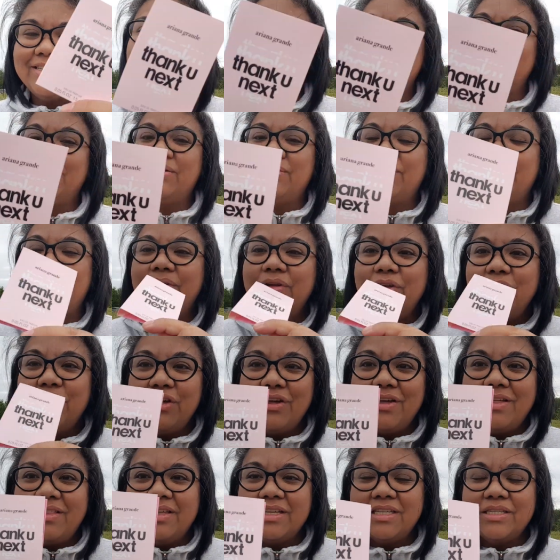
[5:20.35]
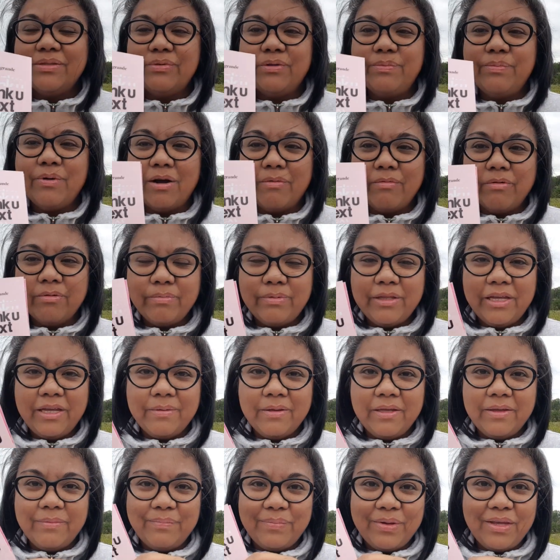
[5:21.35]
So this would
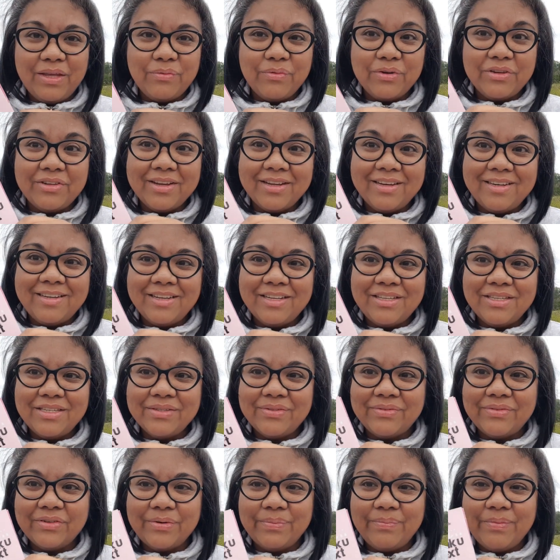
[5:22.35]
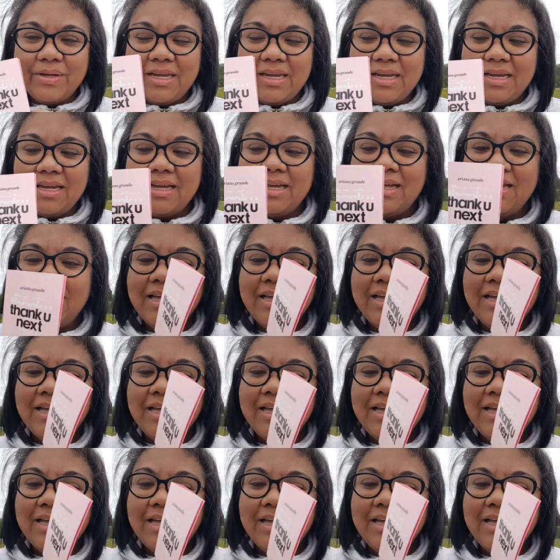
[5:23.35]
probably be redundant for me.